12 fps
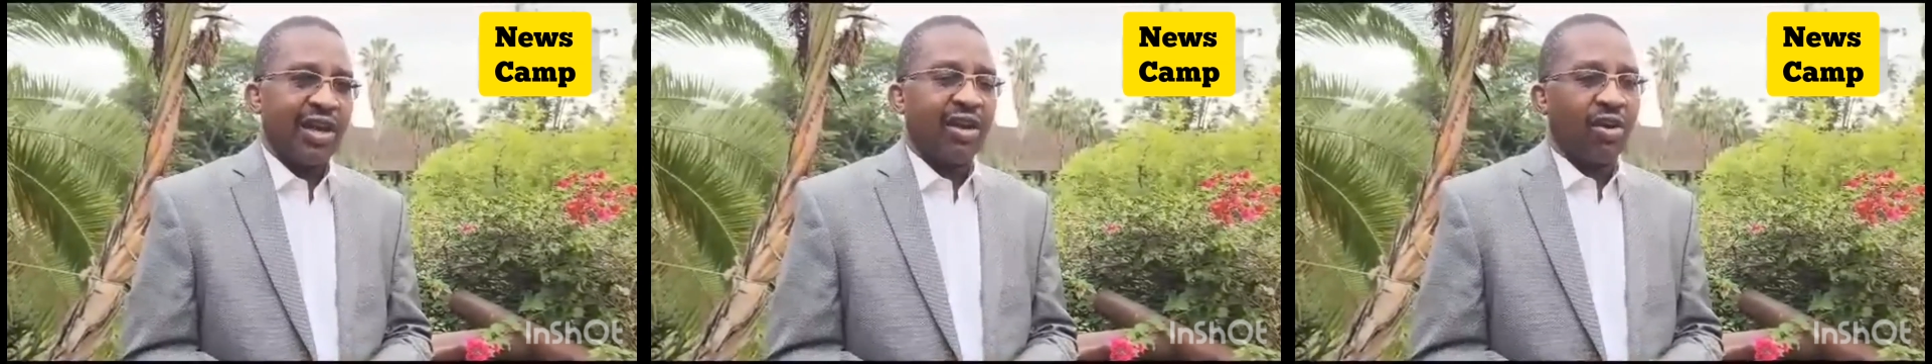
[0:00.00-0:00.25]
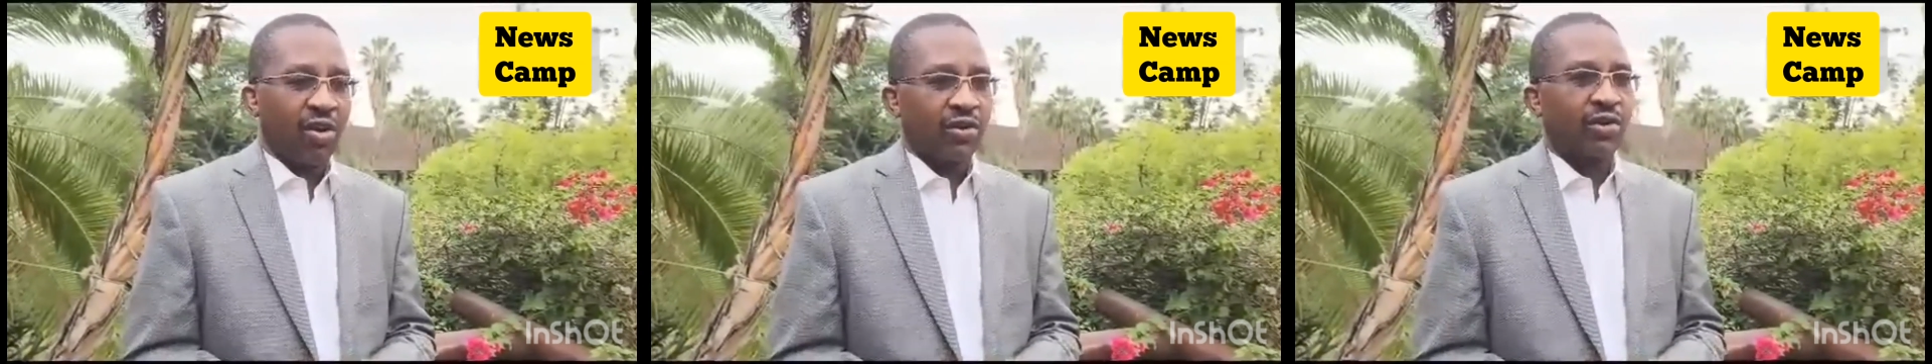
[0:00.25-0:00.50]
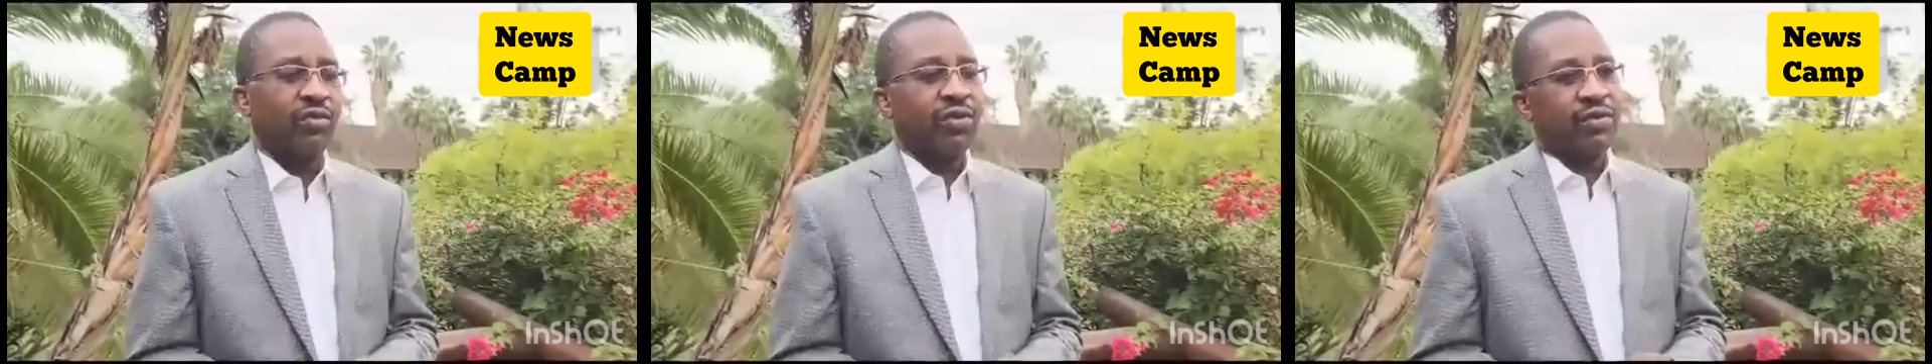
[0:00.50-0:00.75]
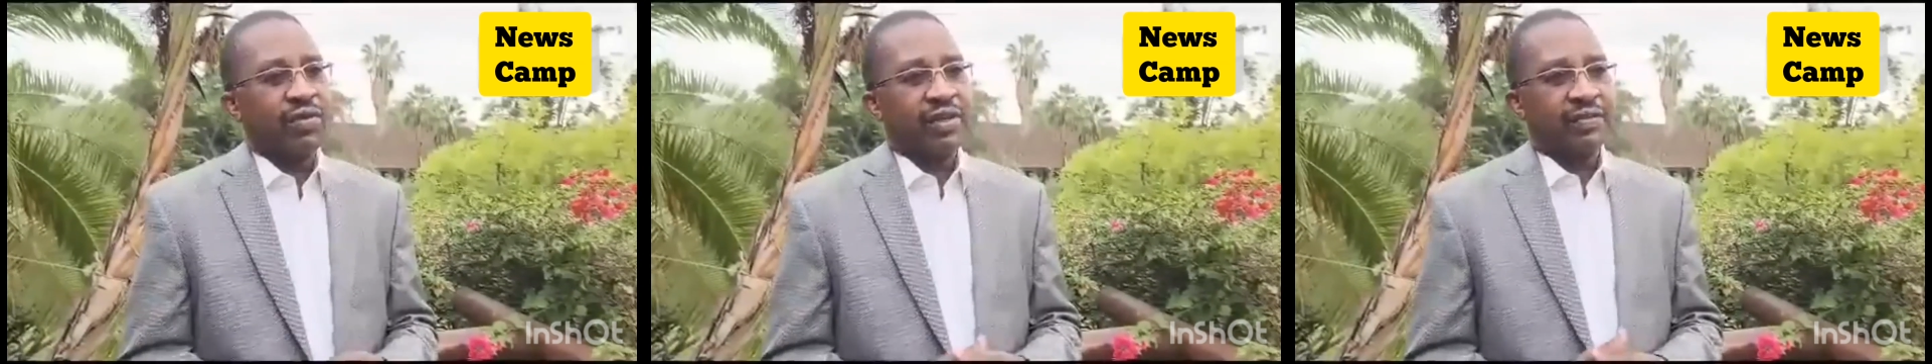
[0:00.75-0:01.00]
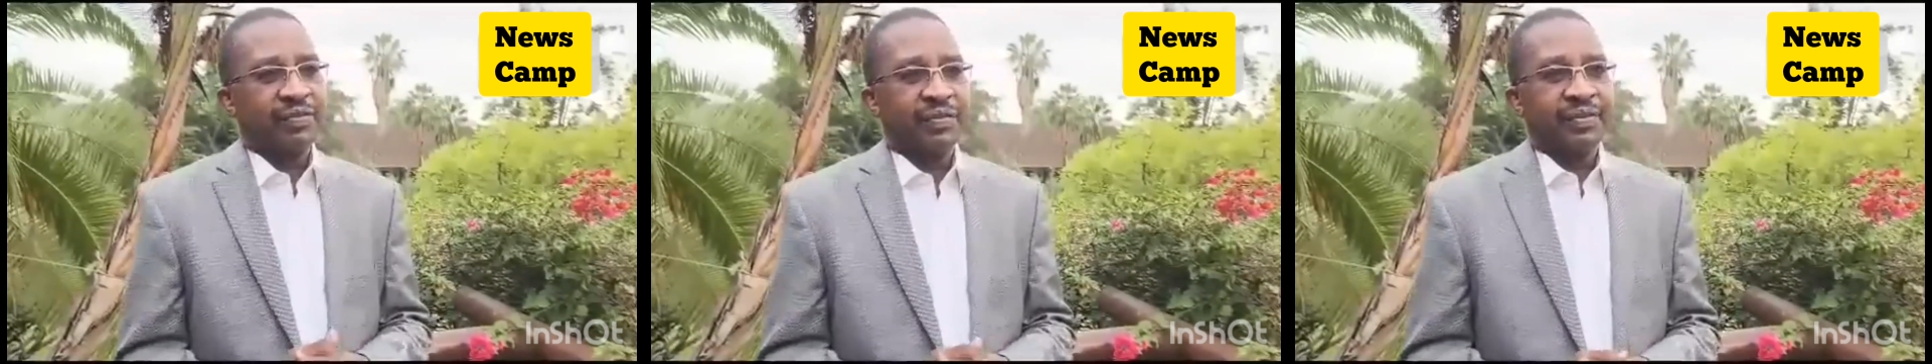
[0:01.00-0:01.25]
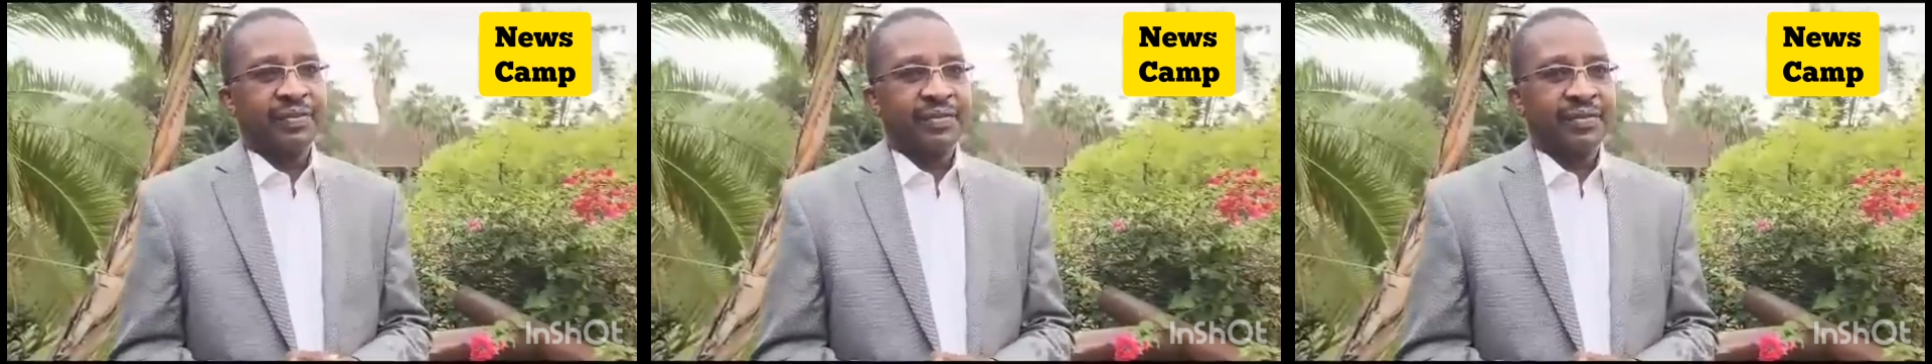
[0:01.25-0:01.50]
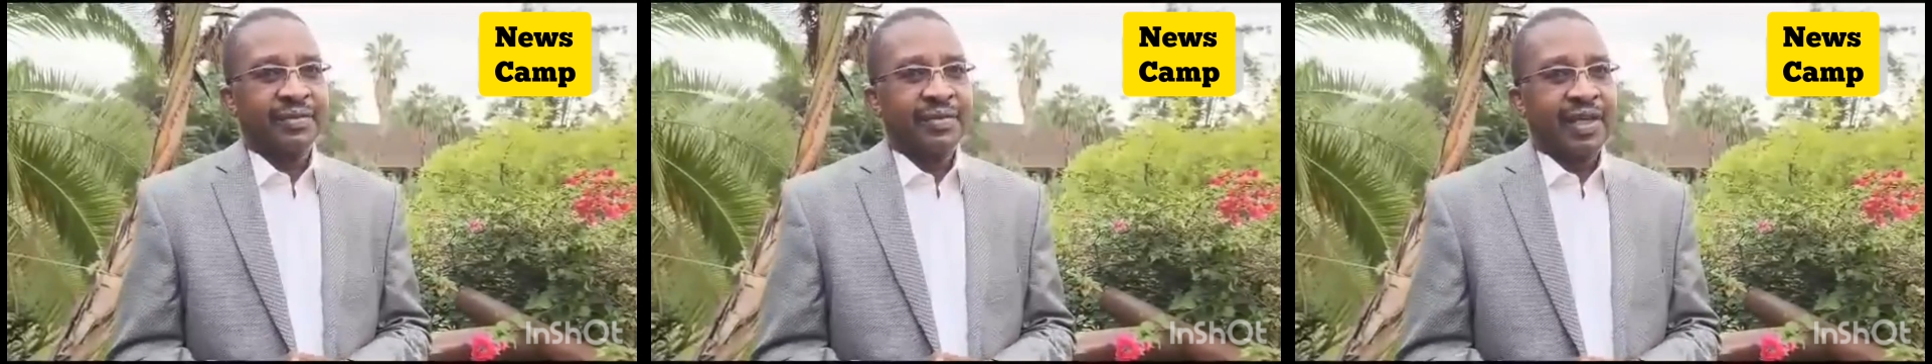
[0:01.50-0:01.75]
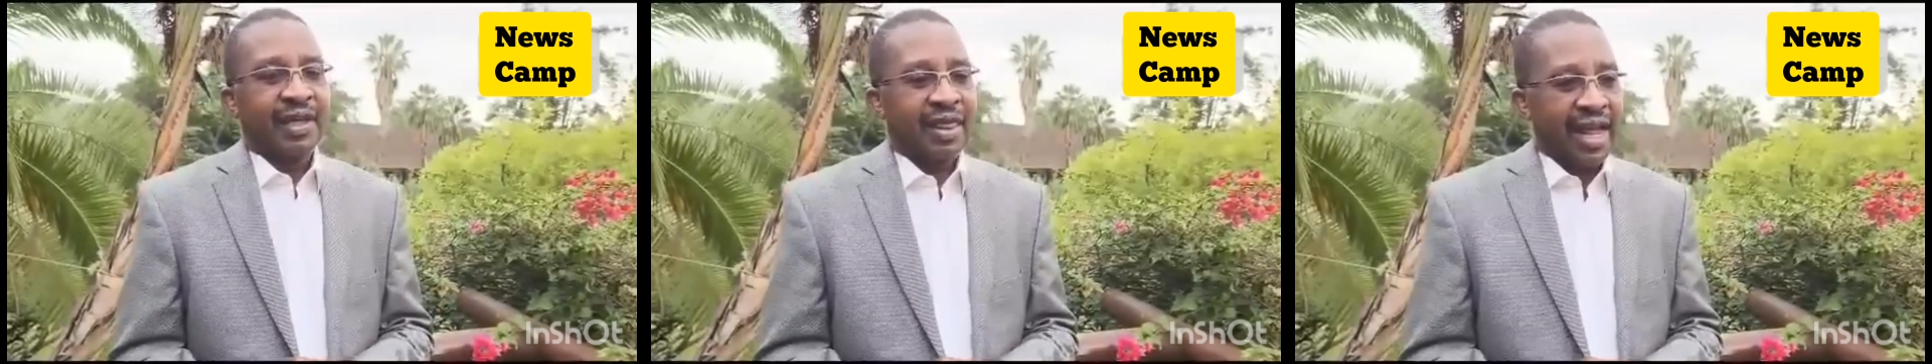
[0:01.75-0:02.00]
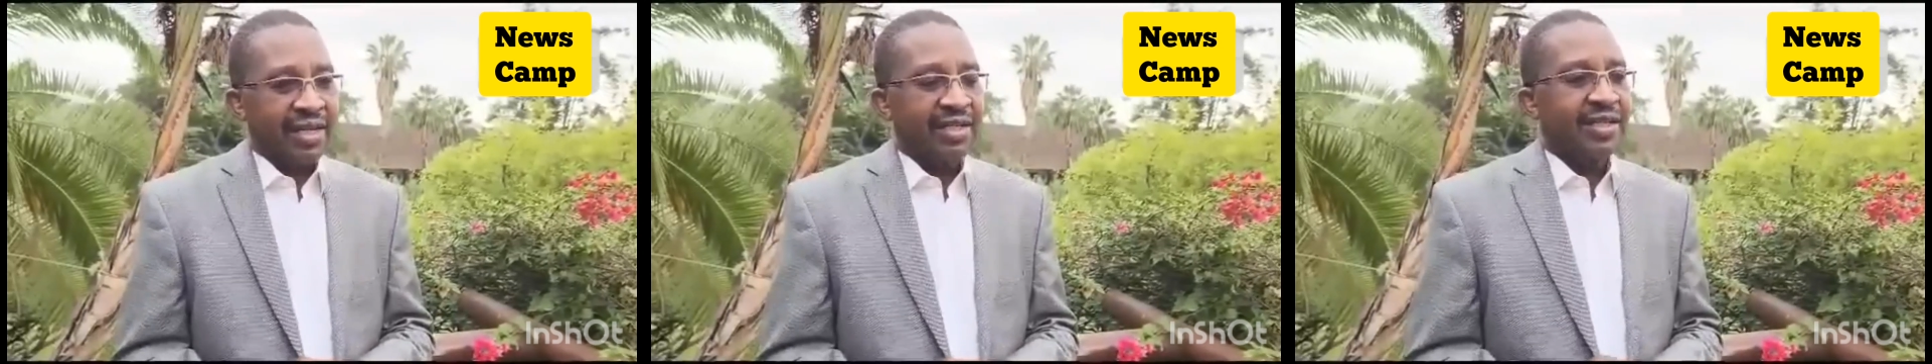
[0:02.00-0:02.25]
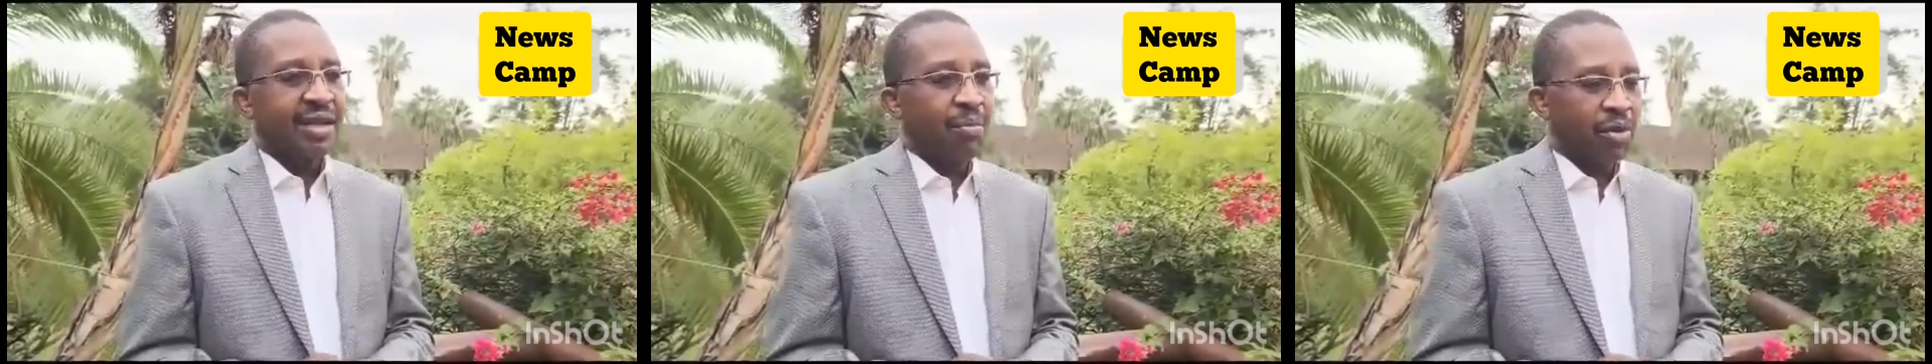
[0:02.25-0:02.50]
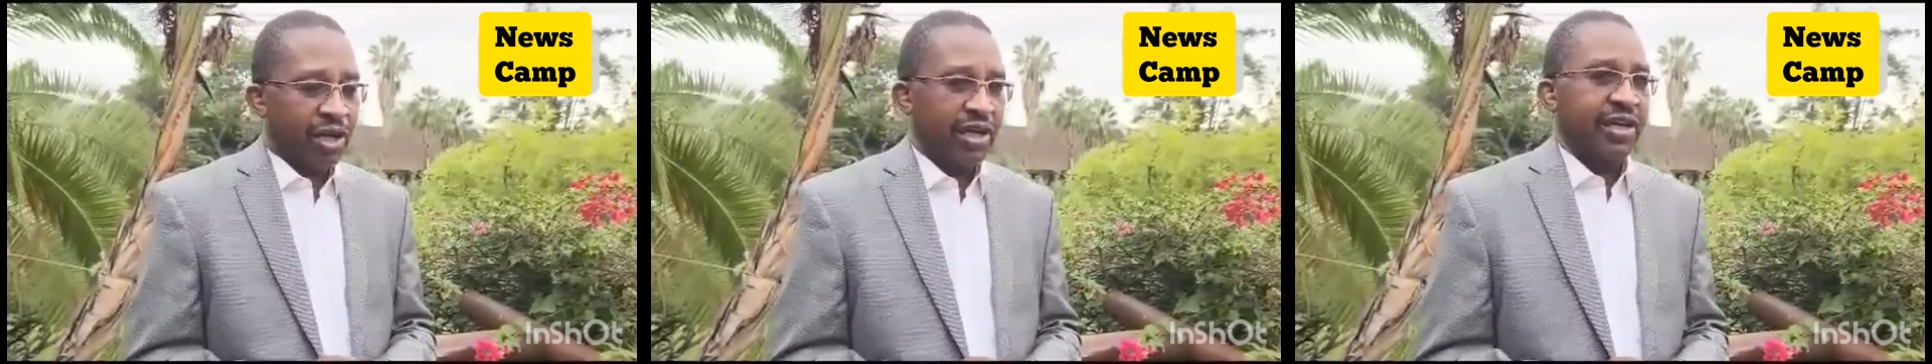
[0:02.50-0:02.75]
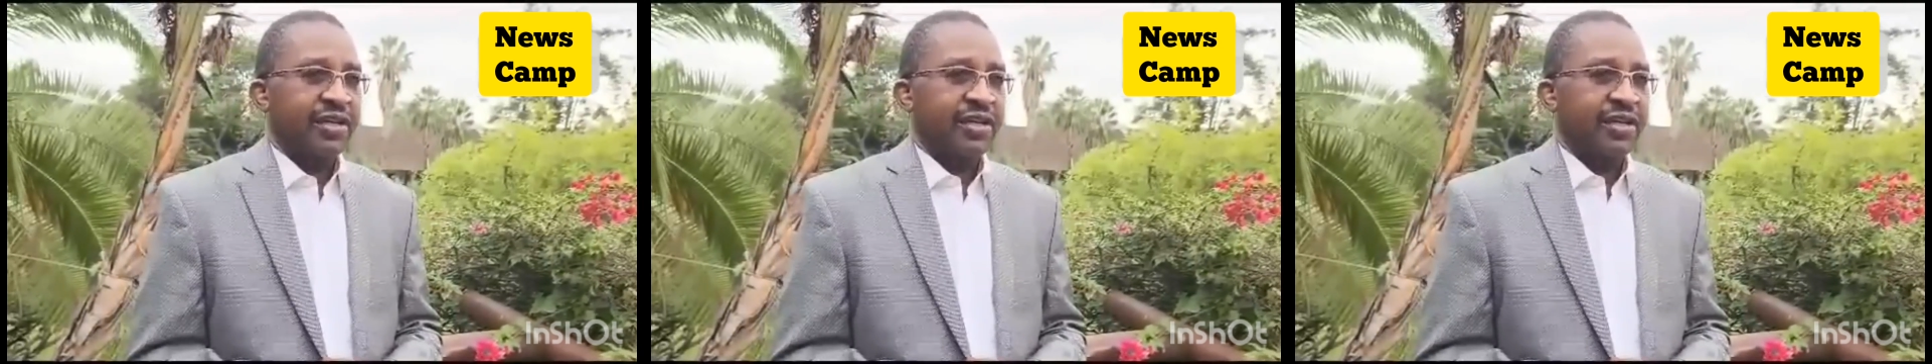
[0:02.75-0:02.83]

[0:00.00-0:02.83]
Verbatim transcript: cost of living. That is demonic.